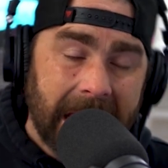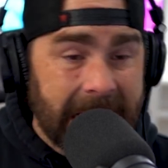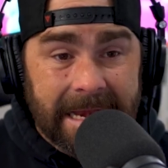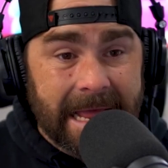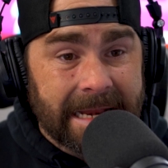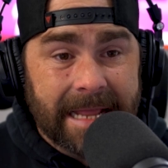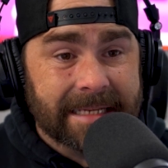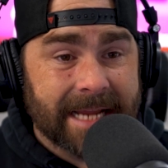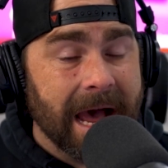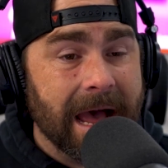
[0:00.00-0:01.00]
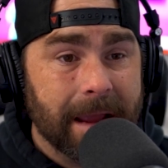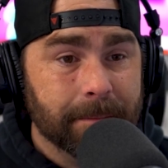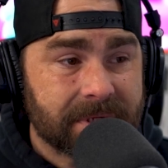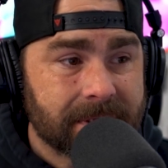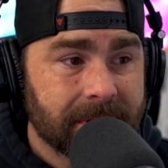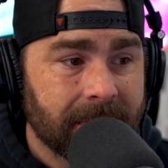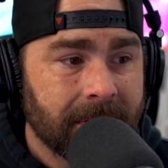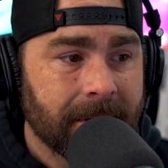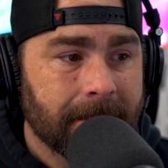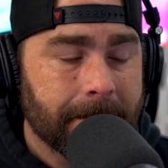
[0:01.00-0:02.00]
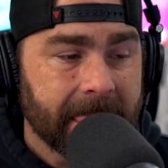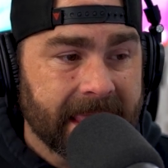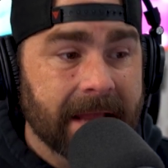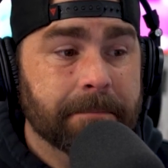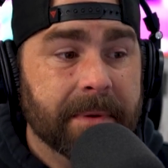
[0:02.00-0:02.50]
And at times can